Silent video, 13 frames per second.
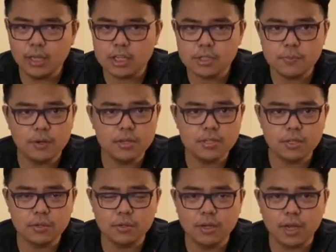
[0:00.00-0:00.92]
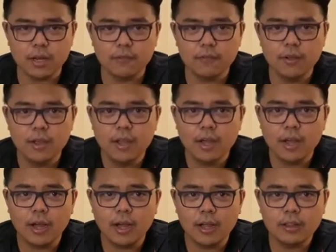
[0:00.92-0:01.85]
experience in your life
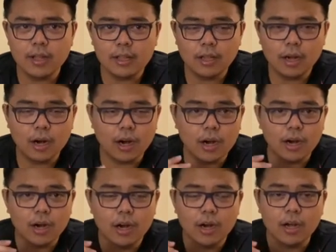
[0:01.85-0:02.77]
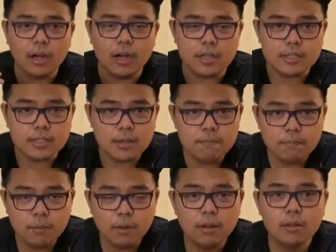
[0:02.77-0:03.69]
that are
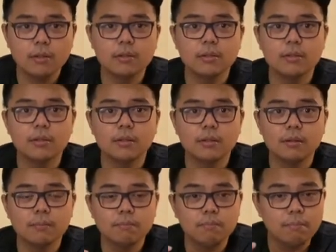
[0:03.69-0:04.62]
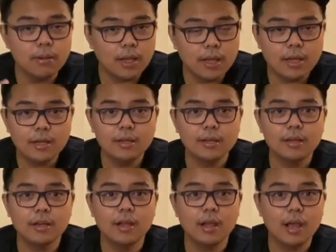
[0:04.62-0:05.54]
simple, plain,
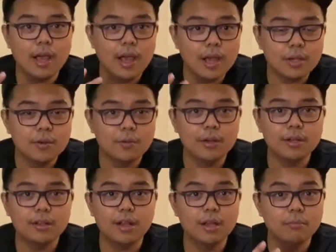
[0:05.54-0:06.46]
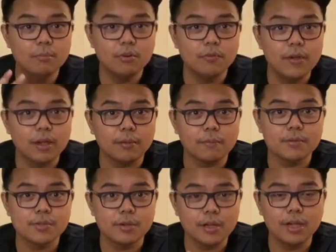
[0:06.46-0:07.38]
accurate, and moving.
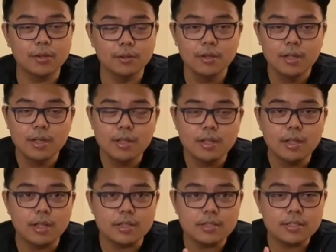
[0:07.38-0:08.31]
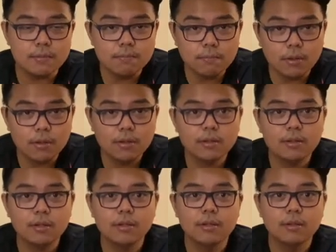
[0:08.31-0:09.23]
So again, no, simple,
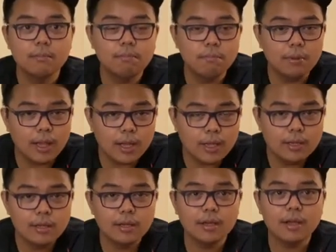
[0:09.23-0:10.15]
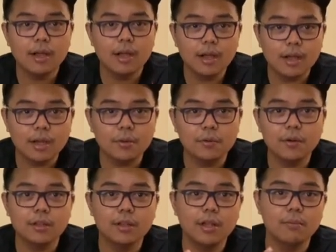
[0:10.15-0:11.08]
plain,
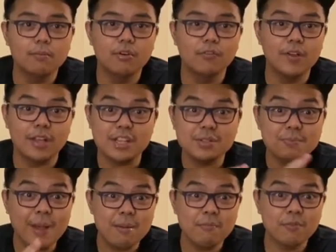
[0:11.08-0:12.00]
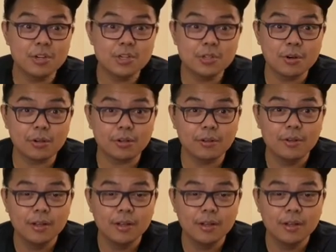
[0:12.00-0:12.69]
accurate, and moving. SPAM for short.